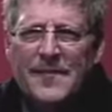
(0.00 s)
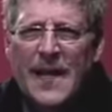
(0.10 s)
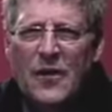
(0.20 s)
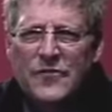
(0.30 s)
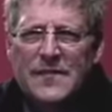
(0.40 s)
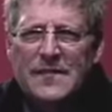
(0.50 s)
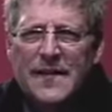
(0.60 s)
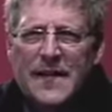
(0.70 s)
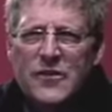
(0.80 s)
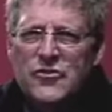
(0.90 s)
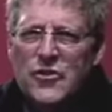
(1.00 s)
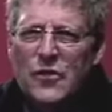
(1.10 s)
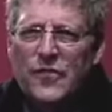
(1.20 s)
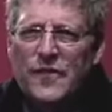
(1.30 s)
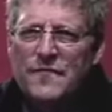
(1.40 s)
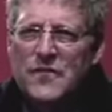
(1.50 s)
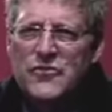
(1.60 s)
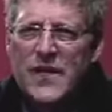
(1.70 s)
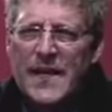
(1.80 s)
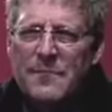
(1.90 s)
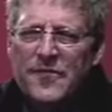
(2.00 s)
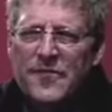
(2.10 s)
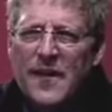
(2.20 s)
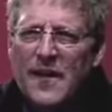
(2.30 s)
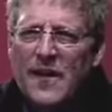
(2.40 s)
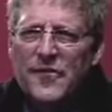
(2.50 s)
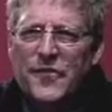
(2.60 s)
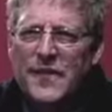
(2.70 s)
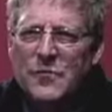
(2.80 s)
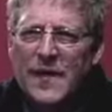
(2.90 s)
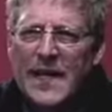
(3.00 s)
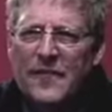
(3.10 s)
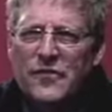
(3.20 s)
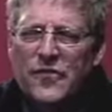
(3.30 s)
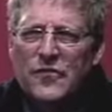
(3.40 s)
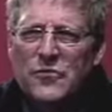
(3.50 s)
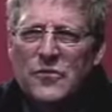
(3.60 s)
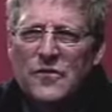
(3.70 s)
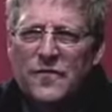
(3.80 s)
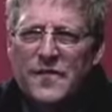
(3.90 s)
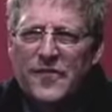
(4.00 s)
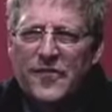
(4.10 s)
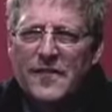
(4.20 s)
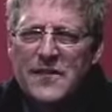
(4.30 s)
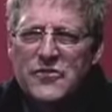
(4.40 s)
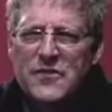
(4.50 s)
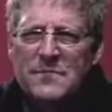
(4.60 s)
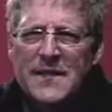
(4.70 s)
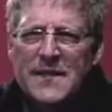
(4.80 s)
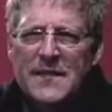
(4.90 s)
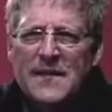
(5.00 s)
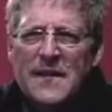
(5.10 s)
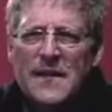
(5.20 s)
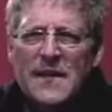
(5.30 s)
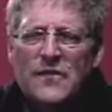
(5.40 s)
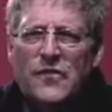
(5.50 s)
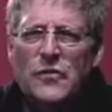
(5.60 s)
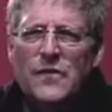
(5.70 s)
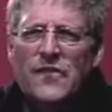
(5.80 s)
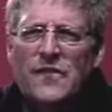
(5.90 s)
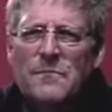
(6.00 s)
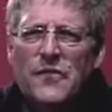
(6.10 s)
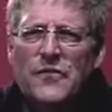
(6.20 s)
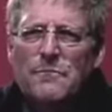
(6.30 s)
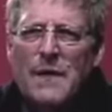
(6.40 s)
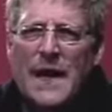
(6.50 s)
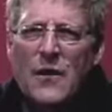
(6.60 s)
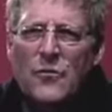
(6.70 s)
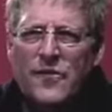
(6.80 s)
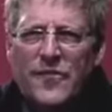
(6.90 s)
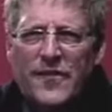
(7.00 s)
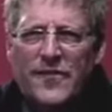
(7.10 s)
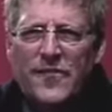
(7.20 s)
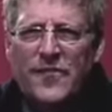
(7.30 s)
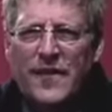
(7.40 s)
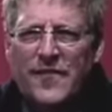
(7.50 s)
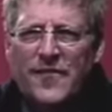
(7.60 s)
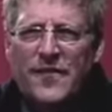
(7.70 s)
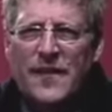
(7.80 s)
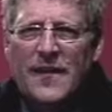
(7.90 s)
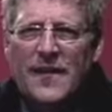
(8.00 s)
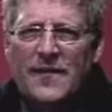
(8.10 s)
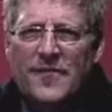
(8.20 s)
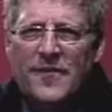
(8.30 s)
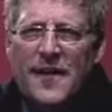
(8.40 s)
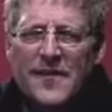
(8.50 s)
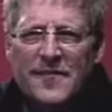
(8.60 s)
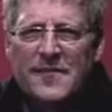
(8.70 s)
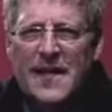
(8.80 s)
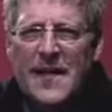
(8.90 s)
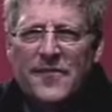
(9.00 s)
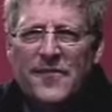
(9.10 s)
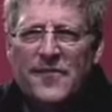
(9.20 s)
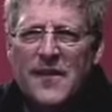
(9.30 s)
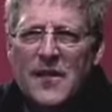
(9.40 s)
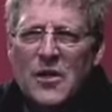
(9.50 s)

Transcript: Now, to Claire, Joseph, and James, I'll see you right after school for the Salesian meeting. The students in Mr. Powers' uh, uh, science class